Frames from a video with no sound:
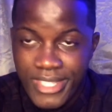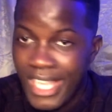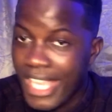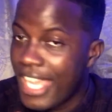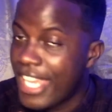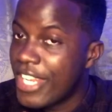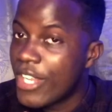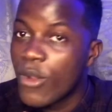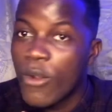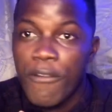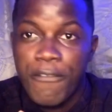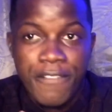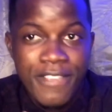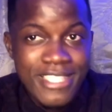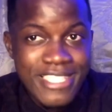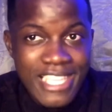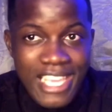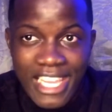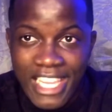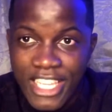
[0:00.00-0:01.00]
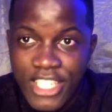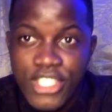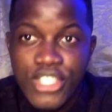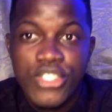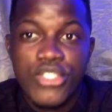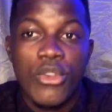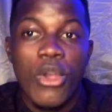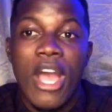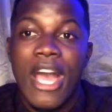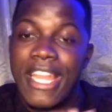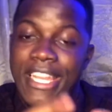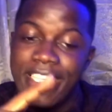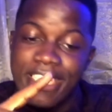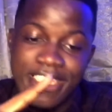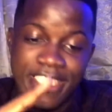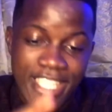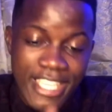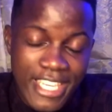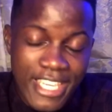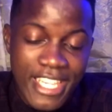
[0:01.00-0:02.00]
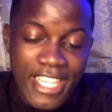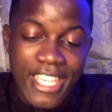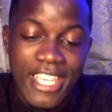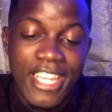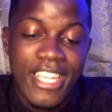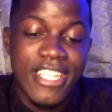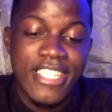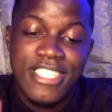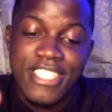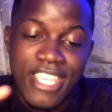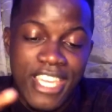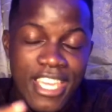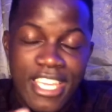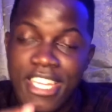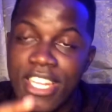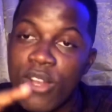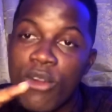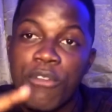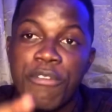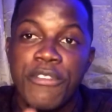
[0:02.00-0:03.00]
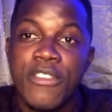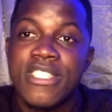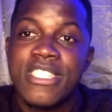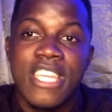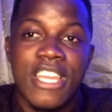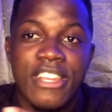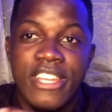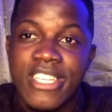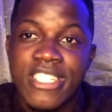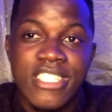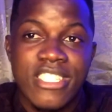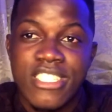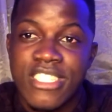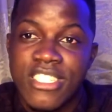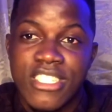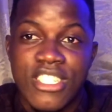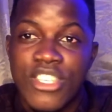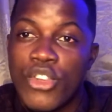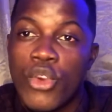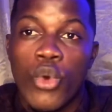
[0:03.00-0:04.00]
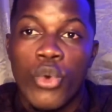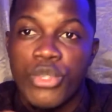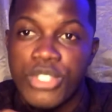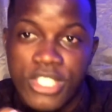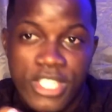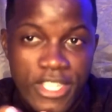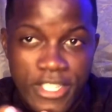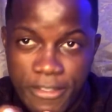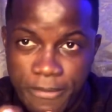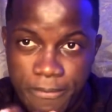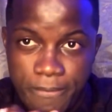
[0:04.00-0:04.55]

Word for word: And then go fit arrest LJ, LJ, then go fit arrest the OJ.